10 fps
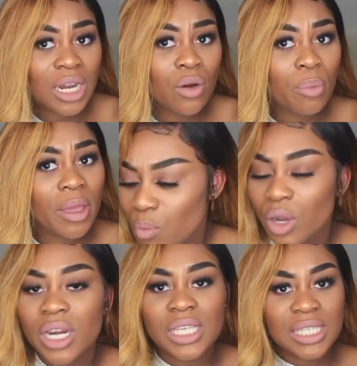a little bit. We're
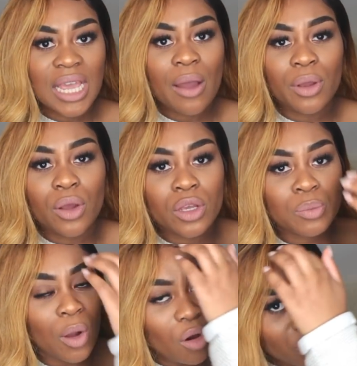gonna see how it goes,
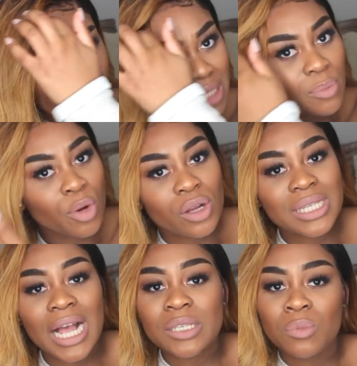but obviously because
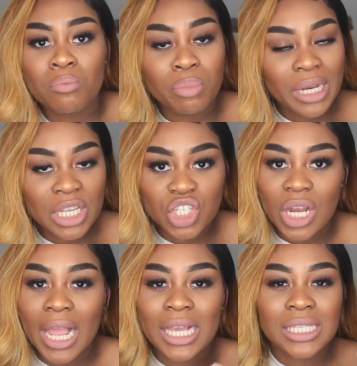it has been bleached,
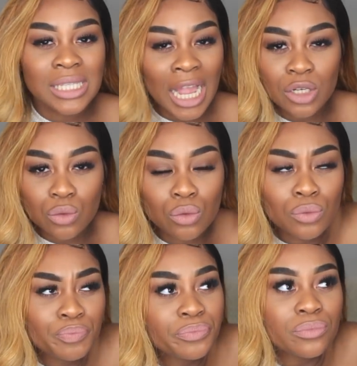like it's
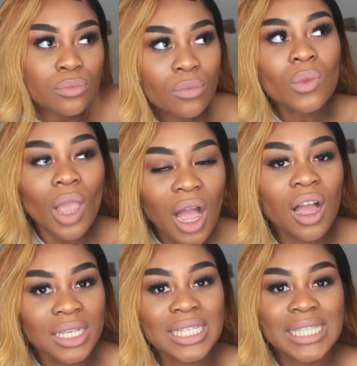natural,
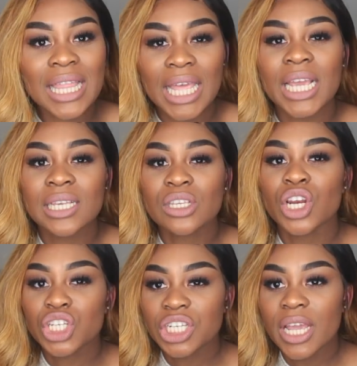I understand that it is
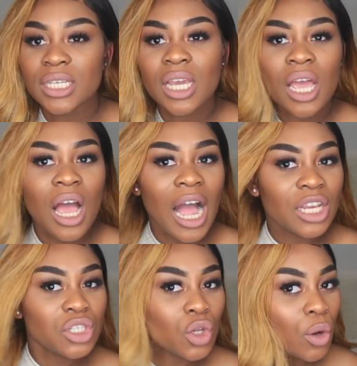gonna shed.
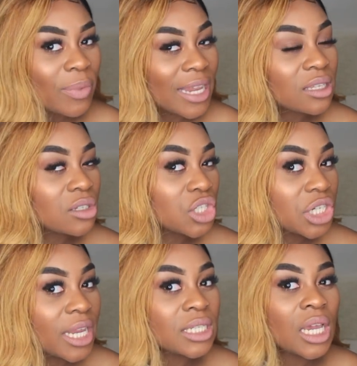I just hope that it doesn't
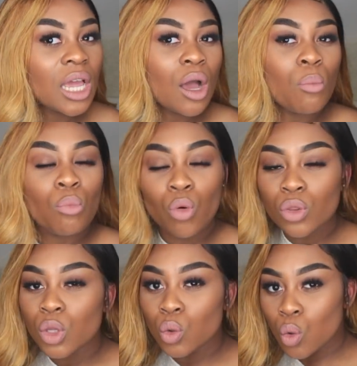shed
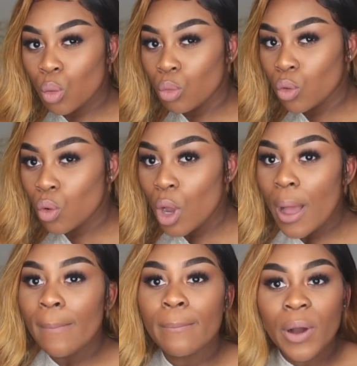more than normal.
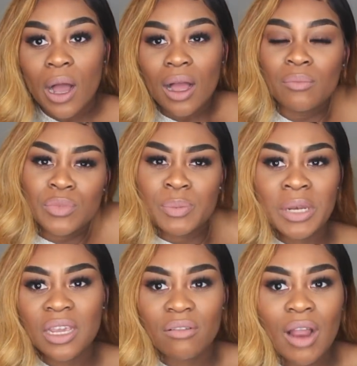But I'm
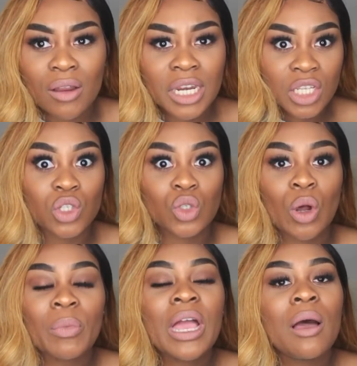spinning around, I need to
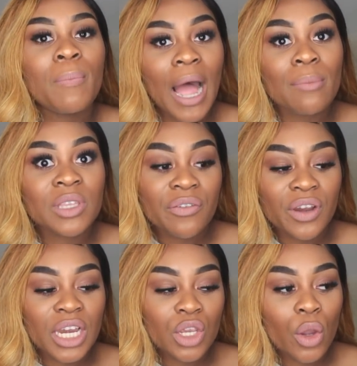stop. But I'm
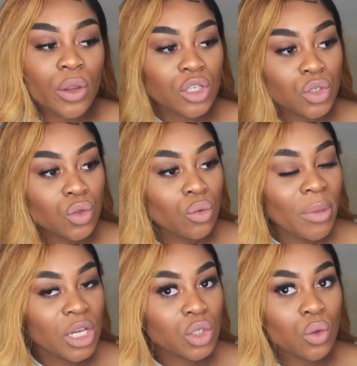definitely going to
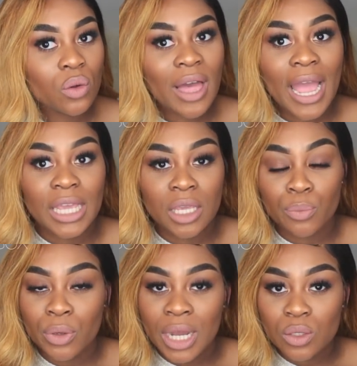make sure that I
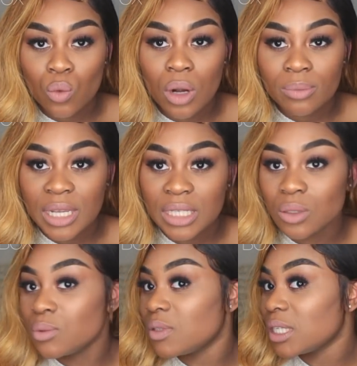keep you guys all
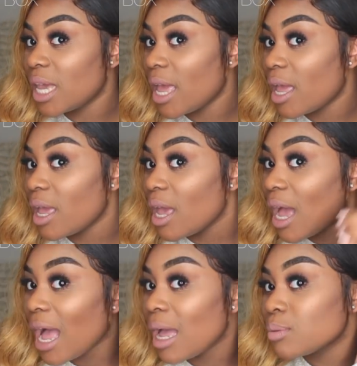updated with this hair.
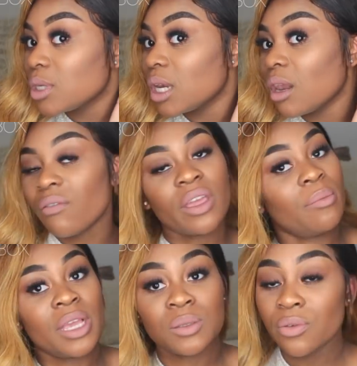I absolutely love it.
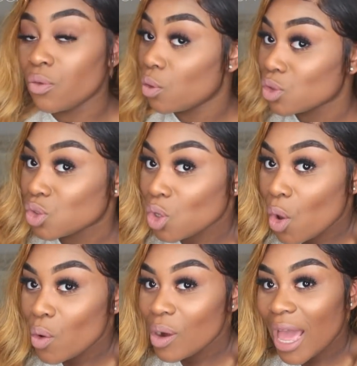It makes me feel
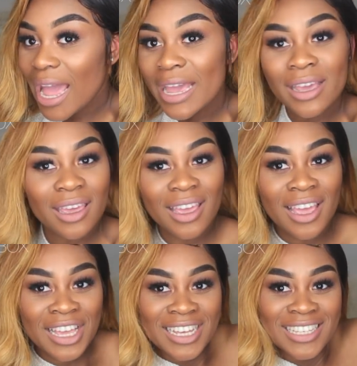so like
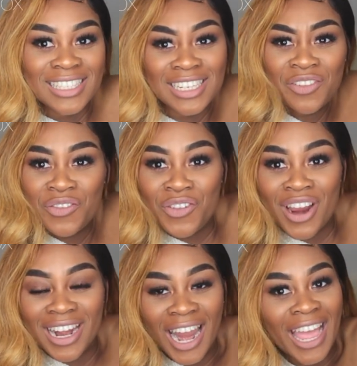
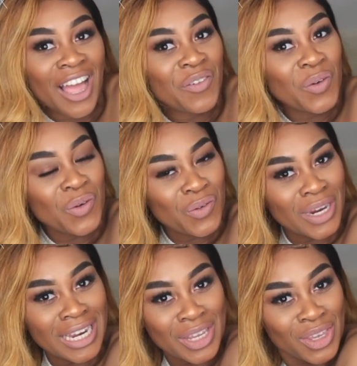different. Like I feel
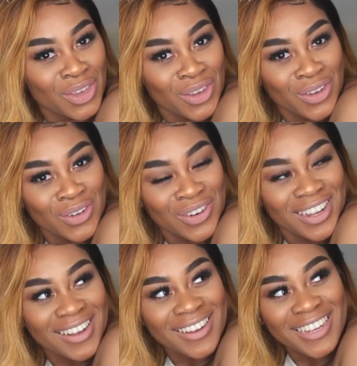really cute,
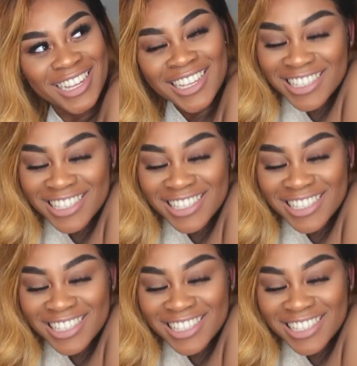guys.